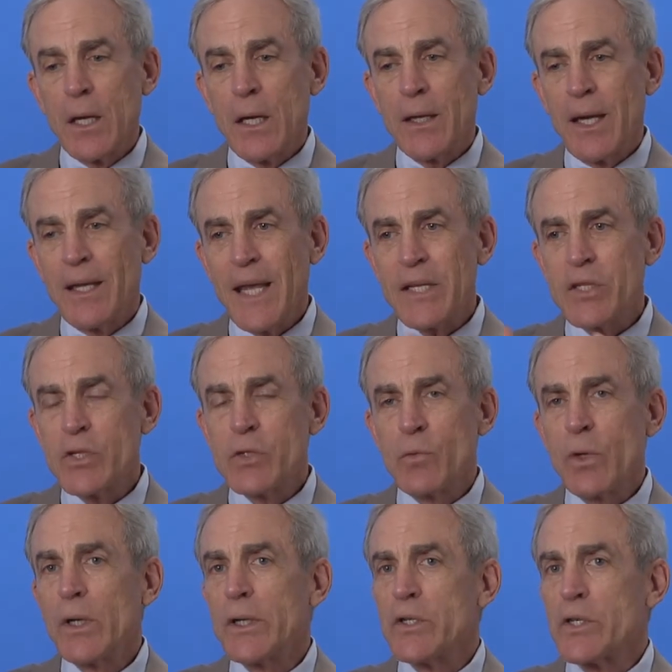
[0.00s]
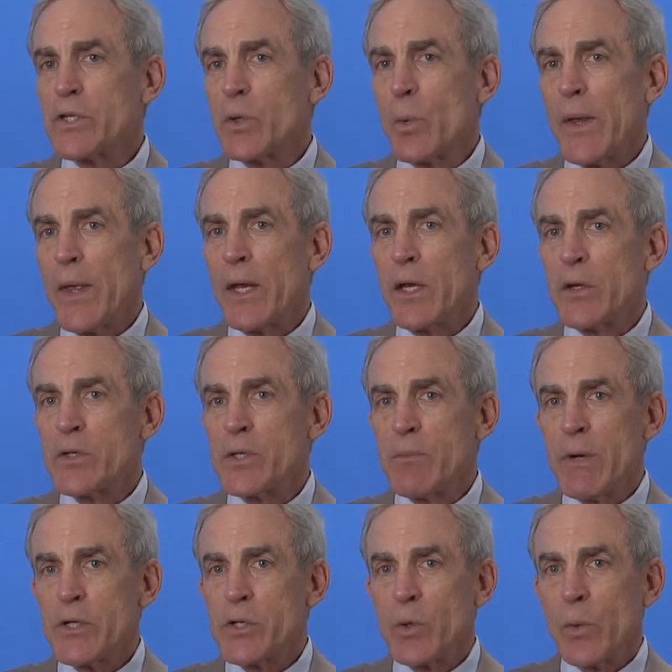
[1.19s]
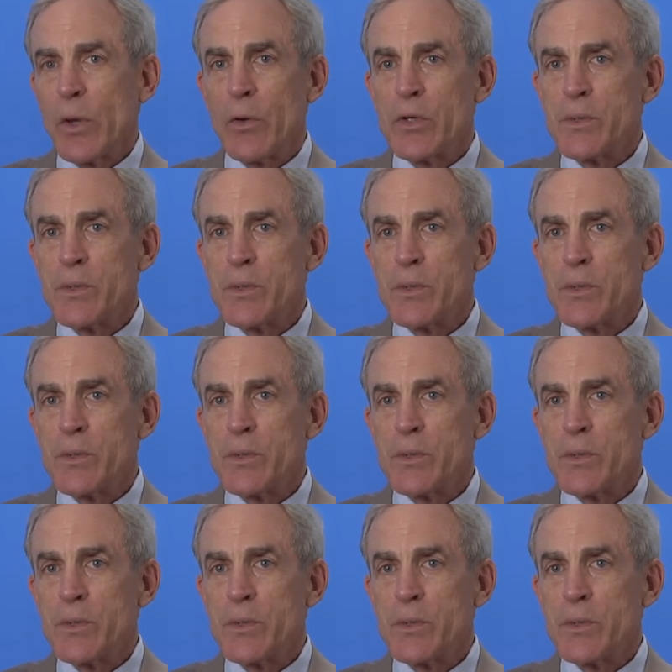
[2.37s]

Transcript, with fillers: Uh, and that's really just the way they use to measure whether